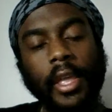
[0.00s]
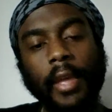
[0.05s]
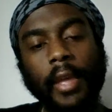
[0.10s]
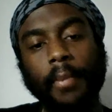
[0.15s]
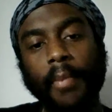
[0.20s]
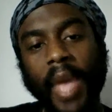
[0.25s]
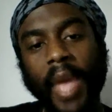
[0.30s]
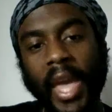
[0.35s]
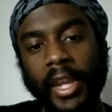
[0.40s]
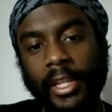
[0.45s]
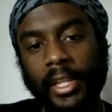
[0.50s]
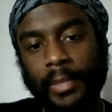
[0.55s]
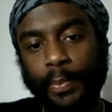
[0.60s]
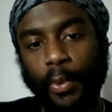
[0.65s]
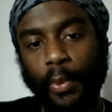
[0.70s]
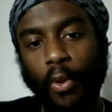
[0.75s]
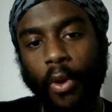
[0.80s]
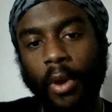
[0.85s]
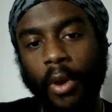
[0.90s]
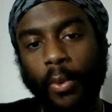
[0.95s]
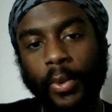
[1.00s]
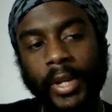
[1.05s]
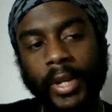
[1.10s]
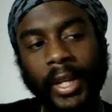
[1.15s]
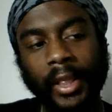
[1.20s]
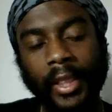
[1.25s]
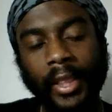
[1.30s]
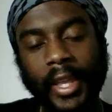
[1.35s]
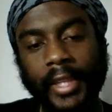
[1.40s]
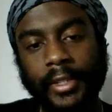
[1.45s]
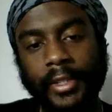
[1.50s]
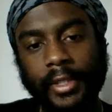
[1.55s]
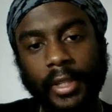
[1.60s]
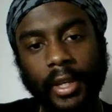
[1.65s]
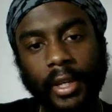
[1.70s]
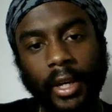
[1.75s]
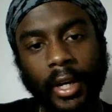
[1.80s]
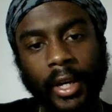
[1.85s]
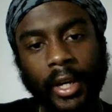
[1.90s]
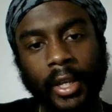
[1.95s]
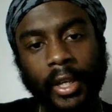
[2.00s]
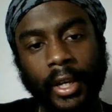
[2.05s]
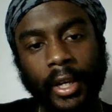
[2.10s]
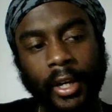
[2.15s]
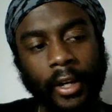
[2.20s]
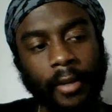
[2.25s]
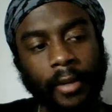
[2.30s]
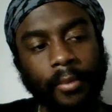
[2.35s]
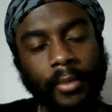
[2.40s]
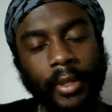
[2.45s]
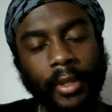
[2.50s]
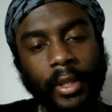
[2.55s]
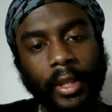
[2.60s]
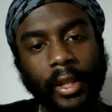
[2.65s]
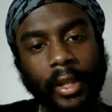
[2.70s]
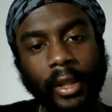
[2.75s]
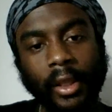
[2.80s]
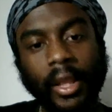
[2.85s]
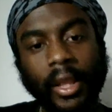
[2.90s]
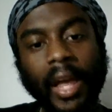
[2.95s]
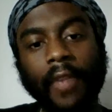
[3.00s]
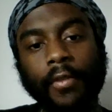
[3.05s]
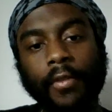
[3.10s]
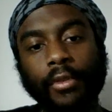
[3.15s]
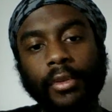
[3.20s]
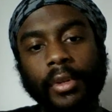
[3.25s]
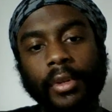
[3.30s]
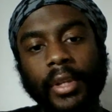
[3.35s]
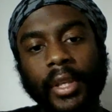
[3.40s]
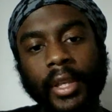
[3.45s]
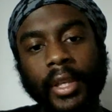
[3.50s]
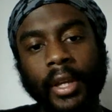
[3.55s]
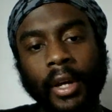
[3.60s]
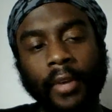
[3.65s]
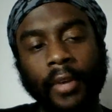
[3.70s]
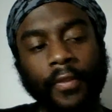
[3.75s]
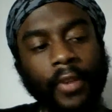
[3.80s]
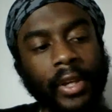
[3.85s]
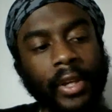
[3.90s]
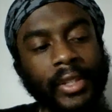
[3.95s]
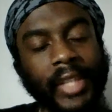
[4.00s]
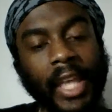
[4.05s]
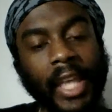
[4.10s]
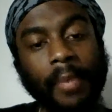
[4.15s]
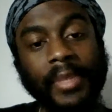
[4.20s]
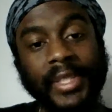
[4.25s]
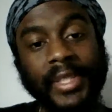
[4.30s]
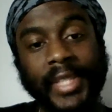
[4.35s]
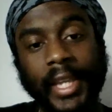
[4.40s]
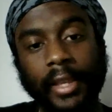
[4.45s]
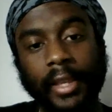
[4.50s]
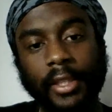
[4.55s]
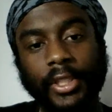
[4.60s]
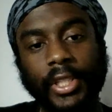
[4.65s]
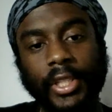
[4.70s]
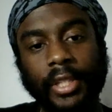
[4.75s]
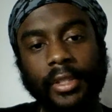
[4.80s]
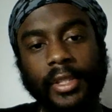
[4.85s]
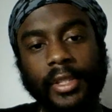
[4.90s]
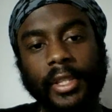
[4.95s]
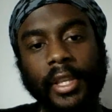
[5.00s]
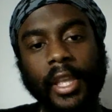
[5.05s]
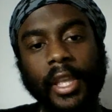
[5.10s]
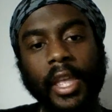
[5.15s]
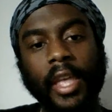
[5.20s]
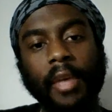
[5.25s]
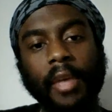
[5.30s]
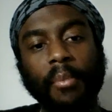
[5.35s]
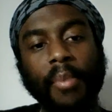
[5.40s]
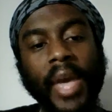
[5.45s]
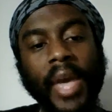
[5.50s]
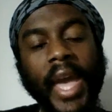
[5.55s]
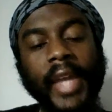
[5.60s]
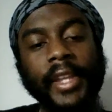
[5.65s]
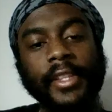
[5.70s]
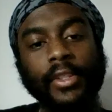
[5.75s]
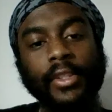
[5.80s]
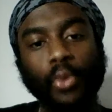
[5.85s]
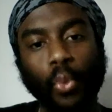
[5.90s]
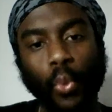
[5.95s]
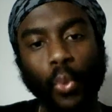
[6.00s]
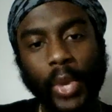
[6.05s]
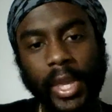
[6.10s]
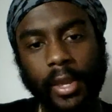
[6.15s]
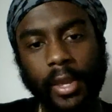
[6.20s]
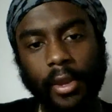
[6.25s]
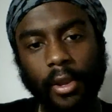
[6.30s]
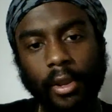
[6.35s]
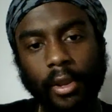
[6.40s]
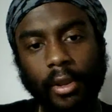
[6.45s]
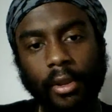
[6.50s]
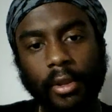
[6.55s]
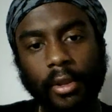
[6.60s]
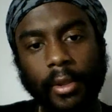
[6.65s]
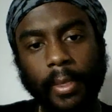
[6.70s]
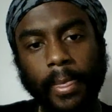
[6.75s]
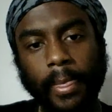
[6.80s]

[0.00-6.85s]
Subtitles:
Man is born with a less level of damn intelligence. Man is weaker.